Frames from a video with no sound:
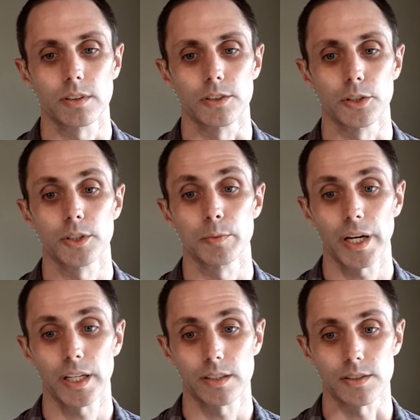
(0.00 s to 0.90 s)
due to
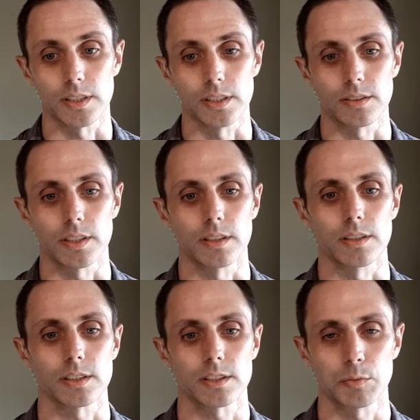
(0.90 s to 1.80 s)
dependencies and
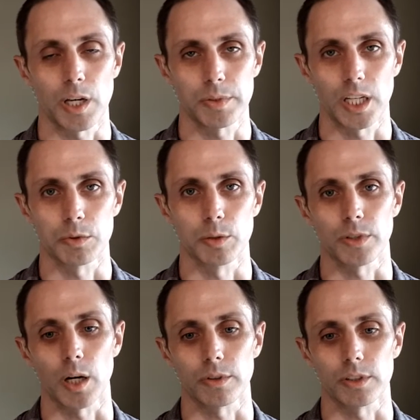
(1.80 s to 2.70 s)
the system not being able to
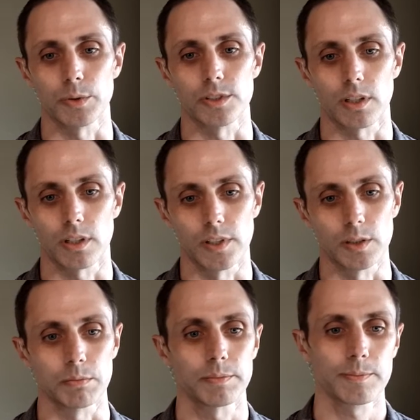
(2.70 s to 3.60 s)
properly resolve
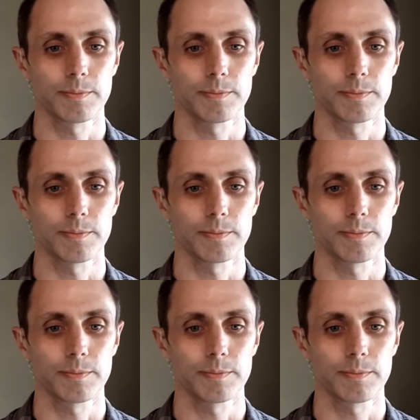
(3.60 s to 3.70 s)
them.